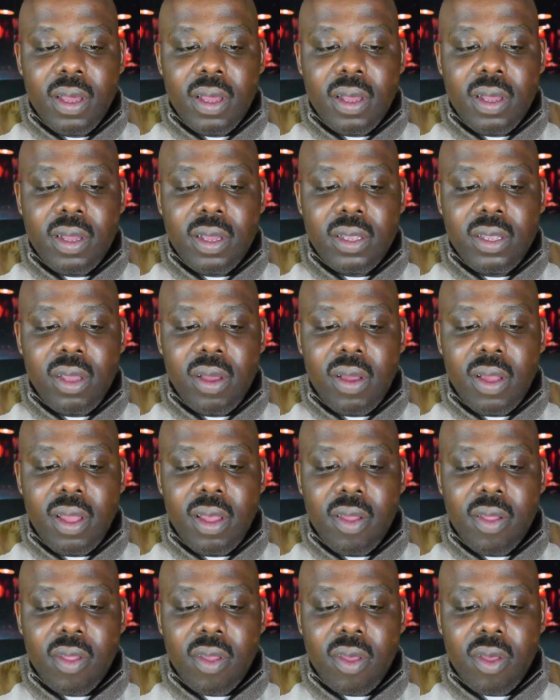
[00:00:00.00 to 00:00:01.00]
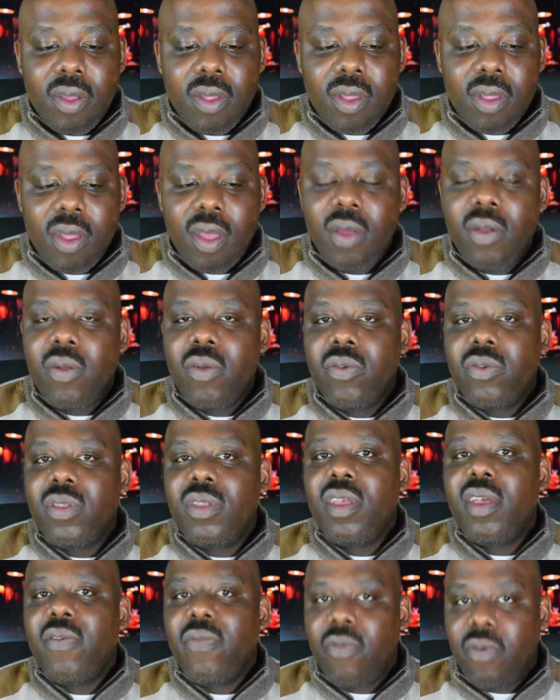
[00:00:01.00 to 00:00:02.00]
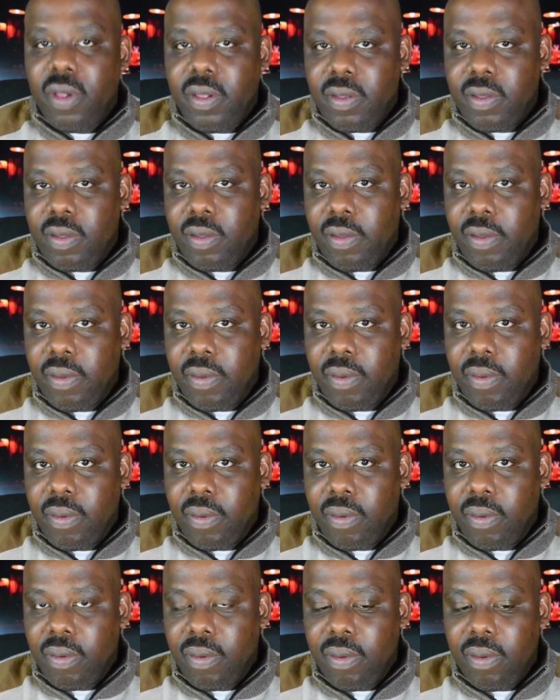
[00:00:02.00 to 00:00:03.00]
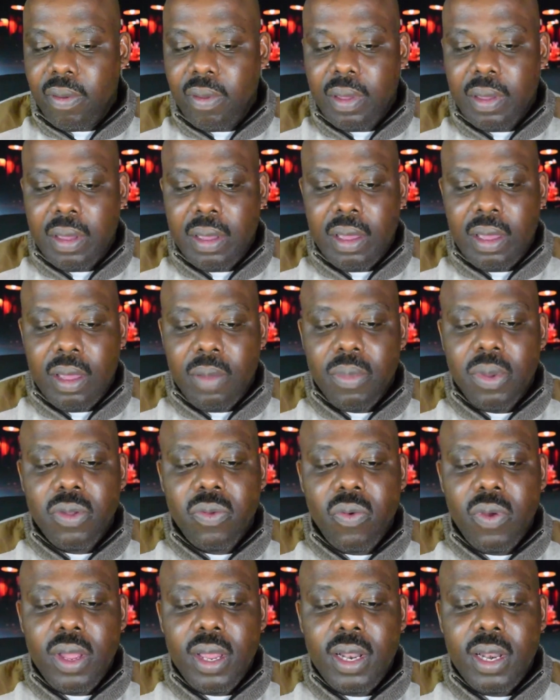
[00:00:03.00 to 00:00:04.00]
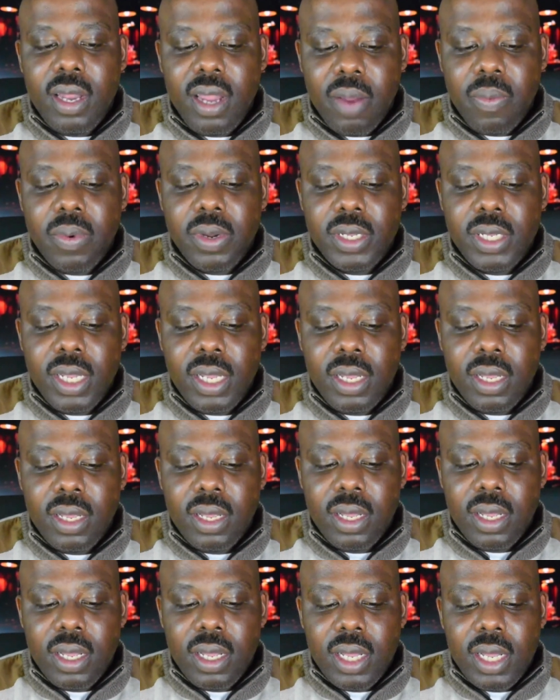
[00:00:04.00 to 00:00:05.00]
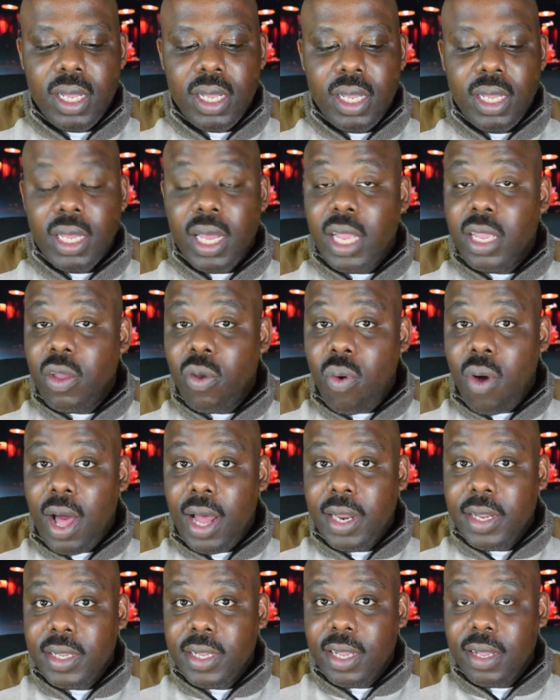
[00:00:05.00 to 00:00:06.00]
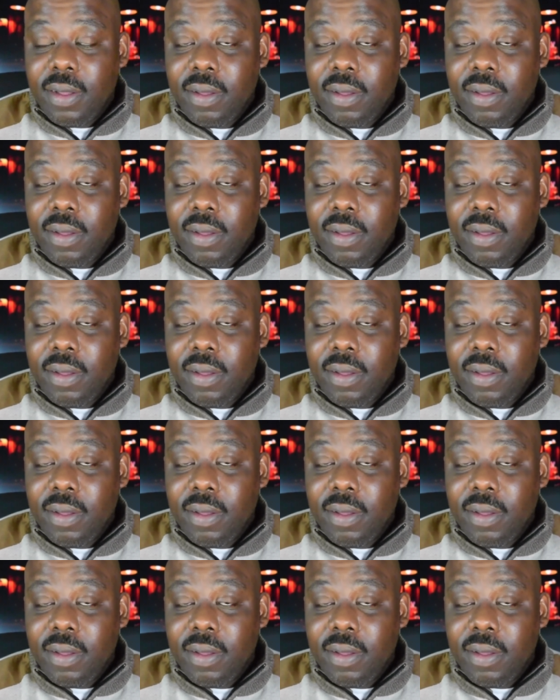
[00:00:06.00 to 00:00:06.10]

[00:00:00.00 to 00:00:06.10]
there is a subtle difference between liberty and equality.